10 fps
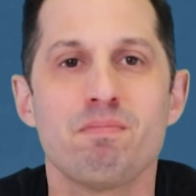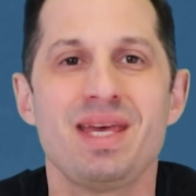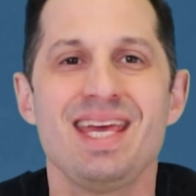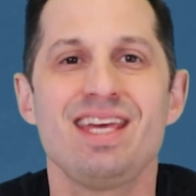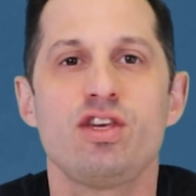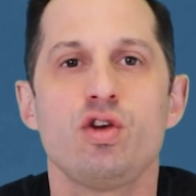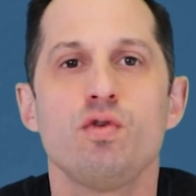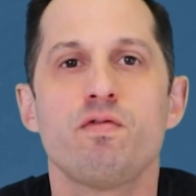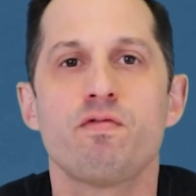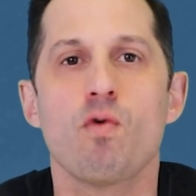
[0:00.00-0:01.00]
P
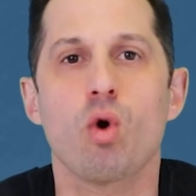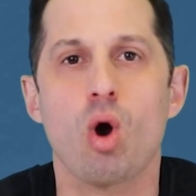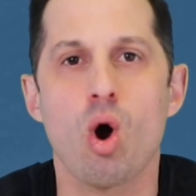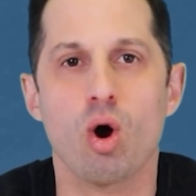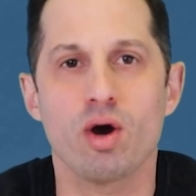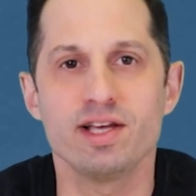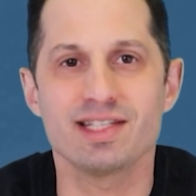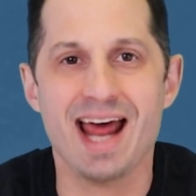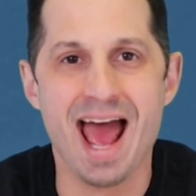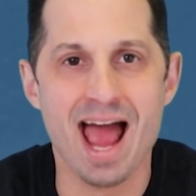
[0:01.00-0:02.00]
Q four R is
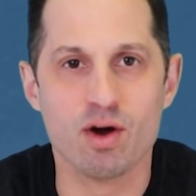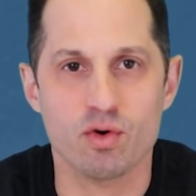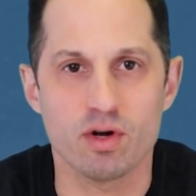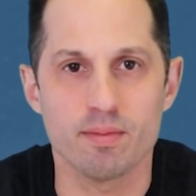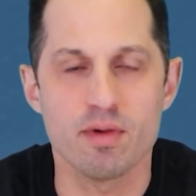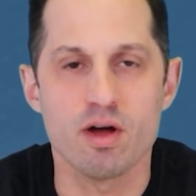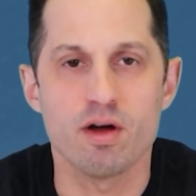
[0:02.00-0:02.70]
an acronym